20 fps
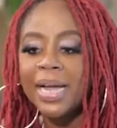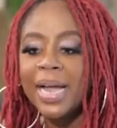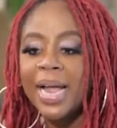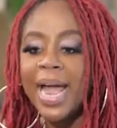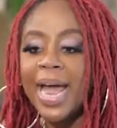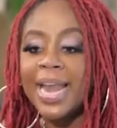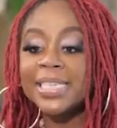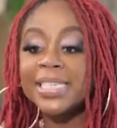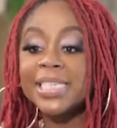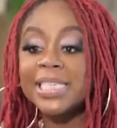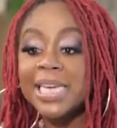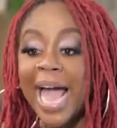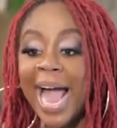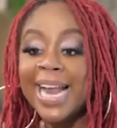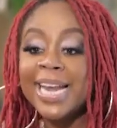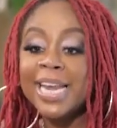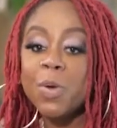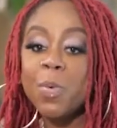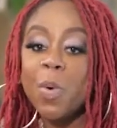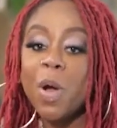And it's
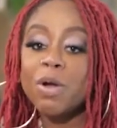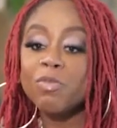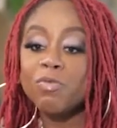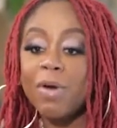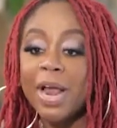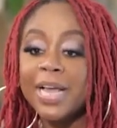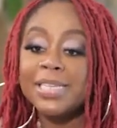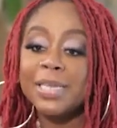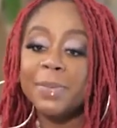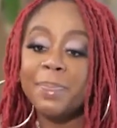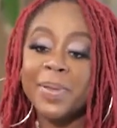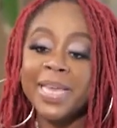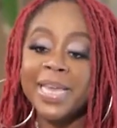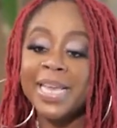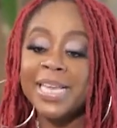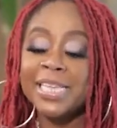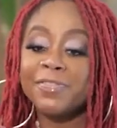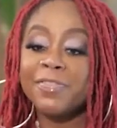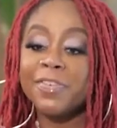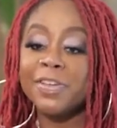91
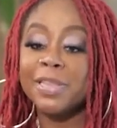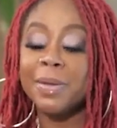recipes for the